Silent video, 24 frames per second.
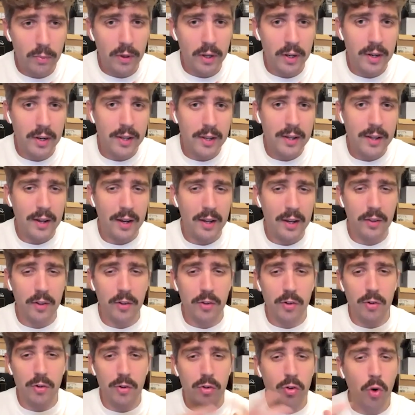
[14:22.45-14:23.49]
But I think
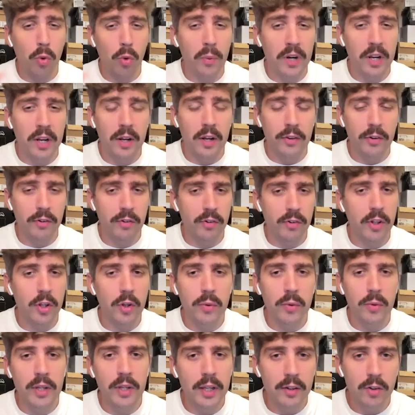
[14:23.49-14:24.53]
there's so many others that
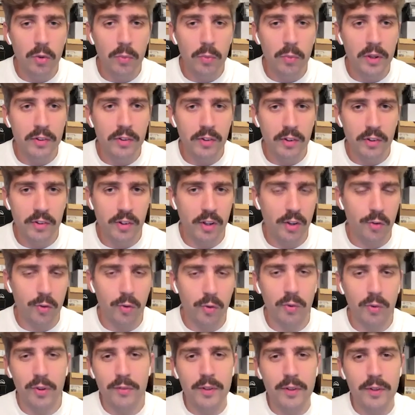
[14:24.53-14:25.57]
you need to be
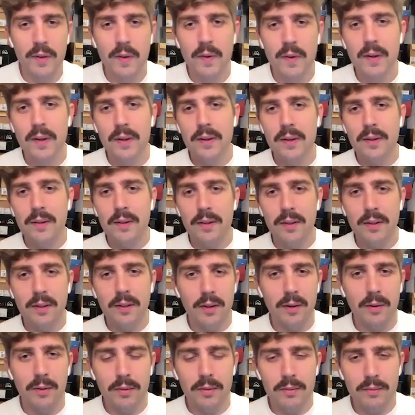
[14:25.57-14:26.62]
successful, even, you
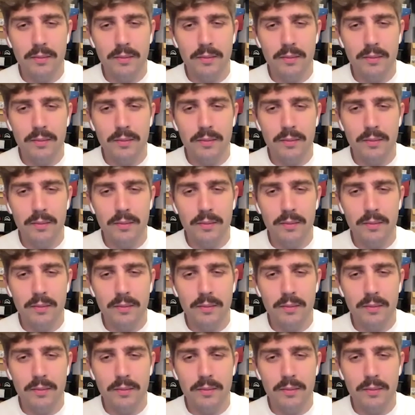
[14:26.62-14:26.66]
know,